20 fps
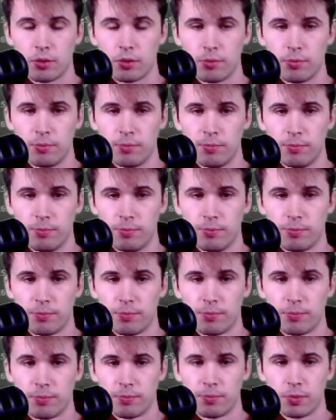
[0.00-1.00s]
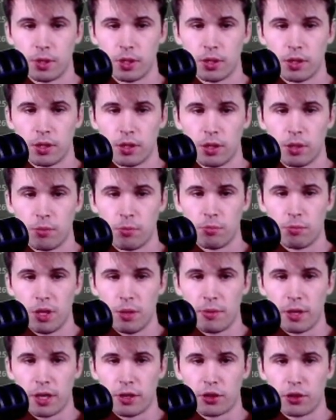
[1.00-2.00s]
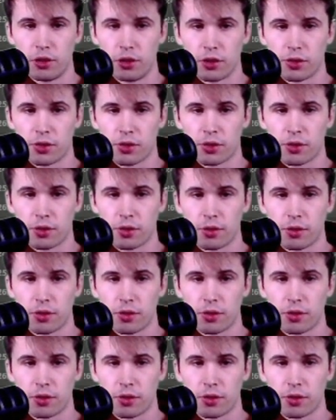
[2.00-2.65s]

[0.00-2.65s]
Maybe I should just